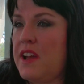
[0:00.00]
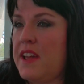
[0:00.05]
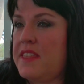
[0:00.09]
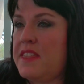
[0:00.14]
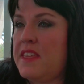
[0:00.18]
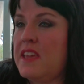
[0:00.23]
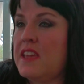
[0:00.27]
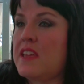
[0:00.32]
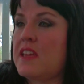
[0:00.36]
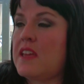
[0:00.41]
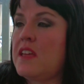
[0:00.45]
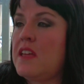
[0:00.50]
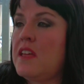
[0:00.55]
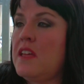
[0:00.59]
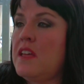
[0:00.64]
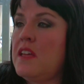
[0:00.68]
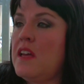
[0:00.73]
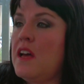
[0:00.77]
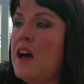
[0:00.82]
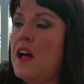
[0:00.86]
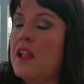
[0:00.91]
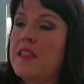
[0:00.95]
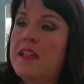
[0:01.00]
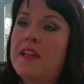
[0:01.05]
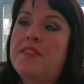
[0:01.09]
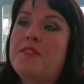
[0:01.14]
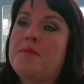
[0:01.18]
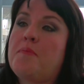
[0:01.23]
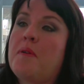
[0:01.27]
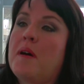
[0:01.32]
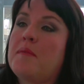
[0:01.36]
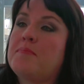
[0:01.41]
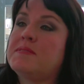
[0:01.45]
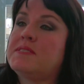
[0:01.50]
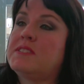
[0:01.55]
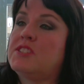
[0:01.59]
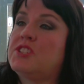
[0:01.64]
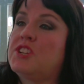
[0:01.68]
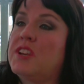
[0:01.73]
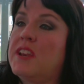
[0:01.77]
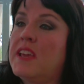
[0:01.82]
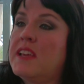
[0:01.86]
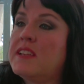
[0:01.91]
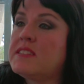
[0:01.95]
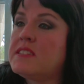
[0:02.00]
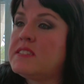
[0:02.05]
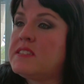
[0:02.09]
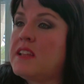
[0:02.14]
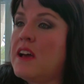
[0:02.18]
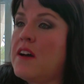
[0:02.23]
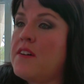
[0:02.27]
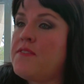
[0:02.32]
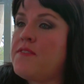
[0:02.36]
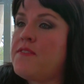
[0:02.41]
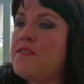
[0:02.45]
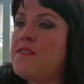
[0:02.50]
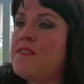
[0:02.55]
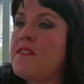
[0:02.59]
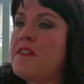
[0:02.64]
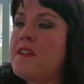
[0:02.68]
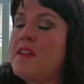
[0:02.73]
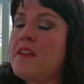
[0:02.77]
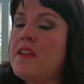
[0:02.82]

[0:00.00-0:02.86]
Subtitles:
I think a lot of the Proposition 8 stuff,